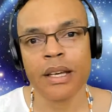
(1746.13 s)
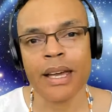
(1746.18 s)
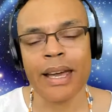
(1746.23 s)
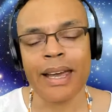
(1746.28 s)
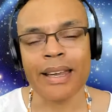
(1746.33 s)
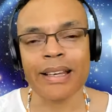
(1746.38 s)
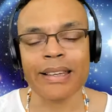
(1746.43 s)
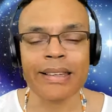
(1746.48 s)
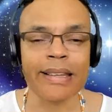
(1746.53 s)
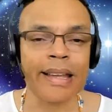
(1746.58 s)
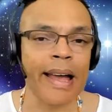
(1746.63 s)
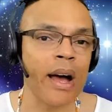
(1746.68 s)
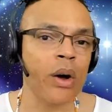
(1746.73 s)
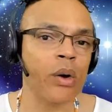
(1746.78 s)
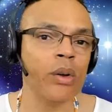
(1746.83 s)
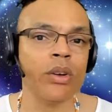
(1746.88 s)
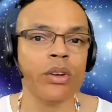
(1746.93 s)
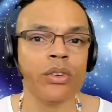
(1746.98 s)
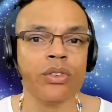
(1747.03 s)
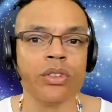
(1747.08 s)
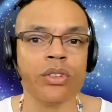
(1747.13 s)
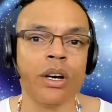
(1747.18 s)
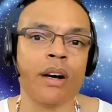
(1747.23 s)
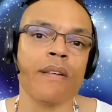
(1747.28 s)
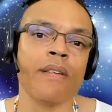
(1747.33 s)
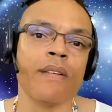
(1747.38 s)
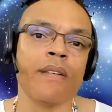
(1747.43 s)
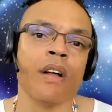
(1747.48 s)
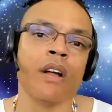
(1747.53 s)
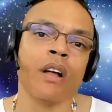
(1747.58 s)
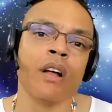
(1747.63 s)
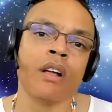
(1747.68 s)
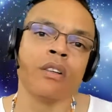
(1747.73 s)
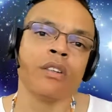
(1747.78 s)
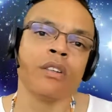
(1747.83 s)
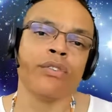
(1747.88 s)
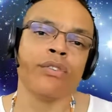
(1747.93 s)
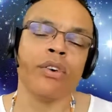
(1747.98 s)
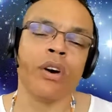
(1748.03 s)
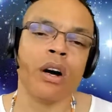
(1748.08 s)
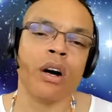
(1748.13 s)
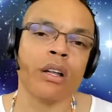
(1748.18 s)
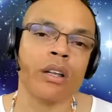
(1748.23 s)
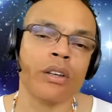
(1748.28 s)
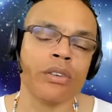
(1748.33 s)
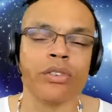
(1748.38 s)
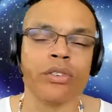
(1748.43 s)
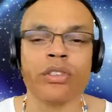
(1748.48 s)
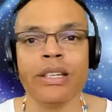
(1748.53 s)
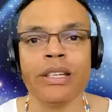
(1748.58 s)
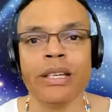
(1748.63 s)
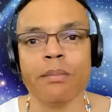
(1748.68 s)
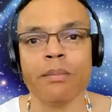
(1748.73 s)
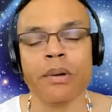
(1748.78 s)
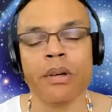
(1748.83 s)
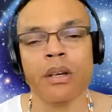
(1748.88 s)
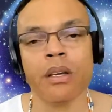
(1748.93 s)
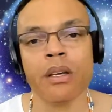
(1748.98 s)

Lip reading: And allow yourself to fall asleep